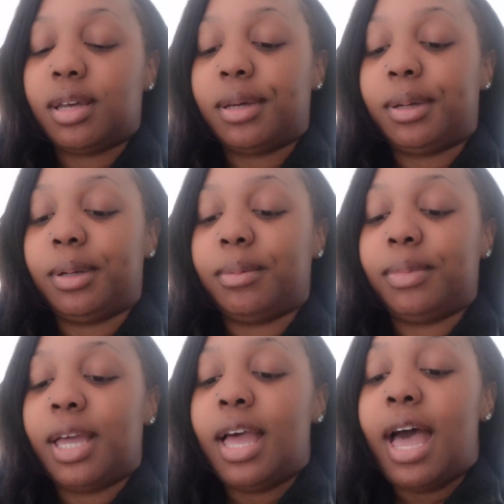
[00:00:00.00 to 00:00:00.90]
Um,
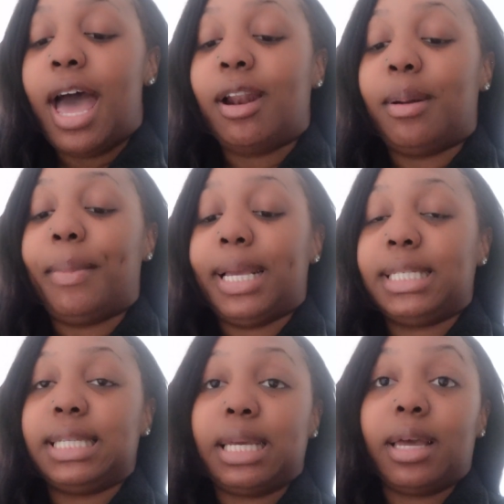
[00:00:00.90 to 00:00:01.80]
I had an
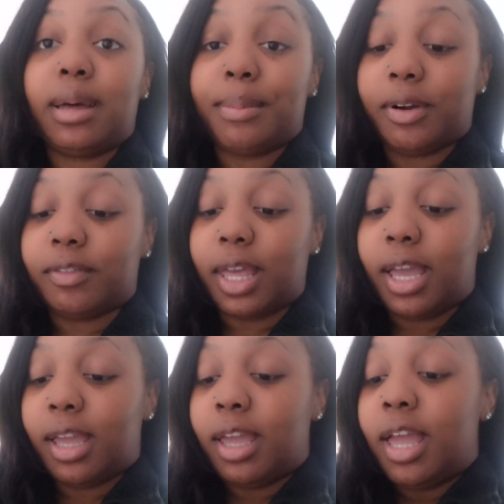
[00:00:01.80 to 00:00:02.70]
amazing
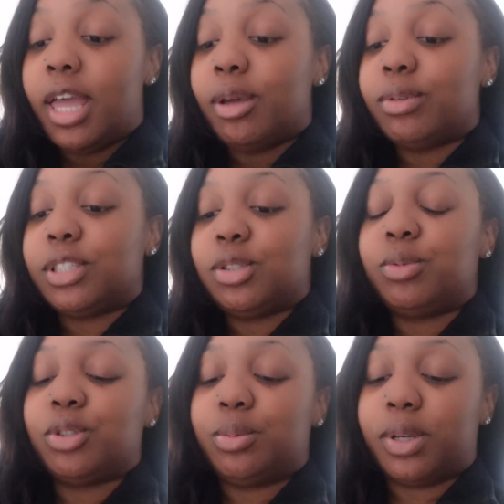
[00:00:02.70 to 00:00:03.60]
birthday. It was
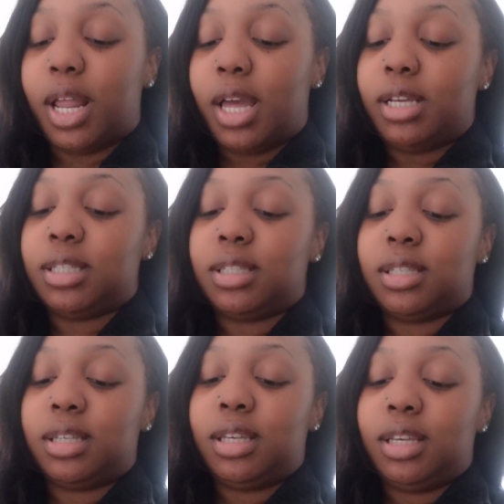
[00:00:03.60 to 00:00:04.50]
super, super
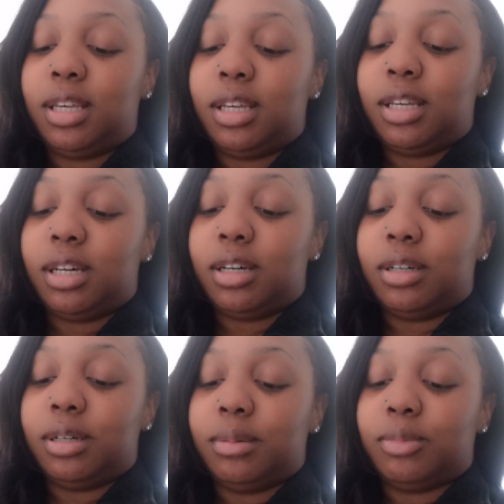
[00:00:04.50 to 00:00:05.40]
nice.
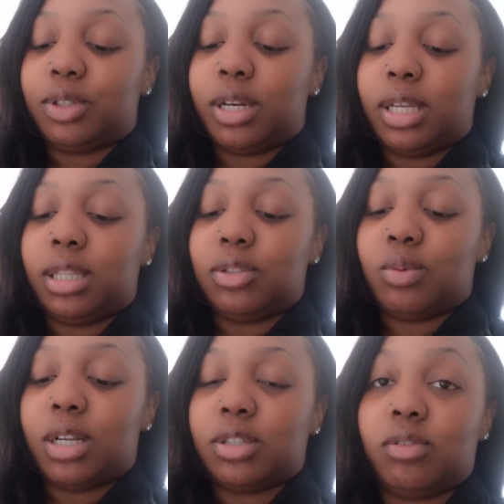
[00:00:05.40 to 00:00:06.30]
Um, I'm trying to get this
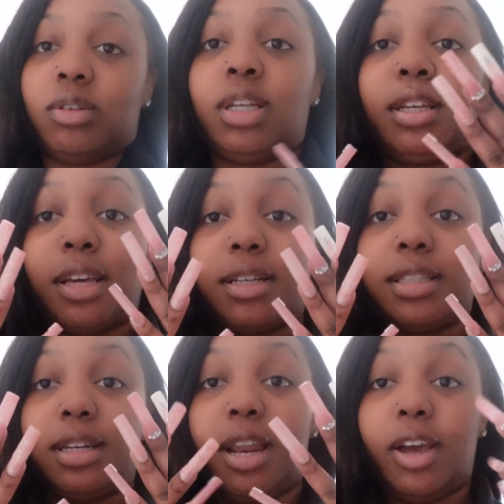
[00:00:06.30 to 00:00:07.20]
watch on. Y'all
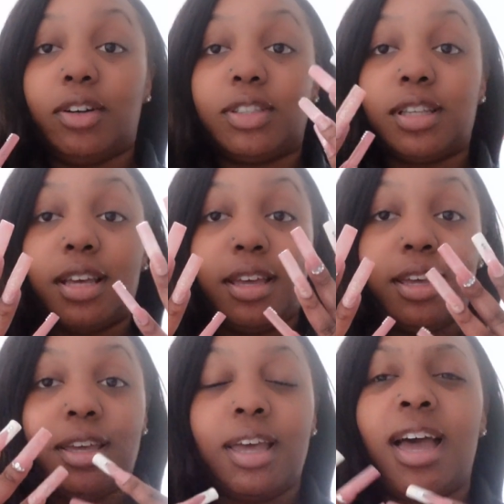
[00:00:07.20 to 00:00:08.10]
see the nails.
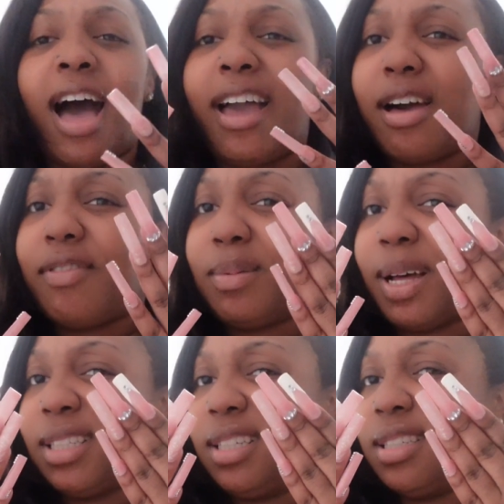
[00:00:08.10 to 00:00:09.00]
How y'all feeling
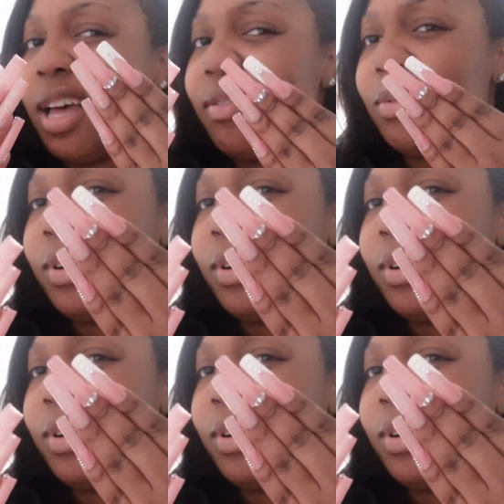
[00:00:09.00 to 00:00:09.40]
about these? Like, for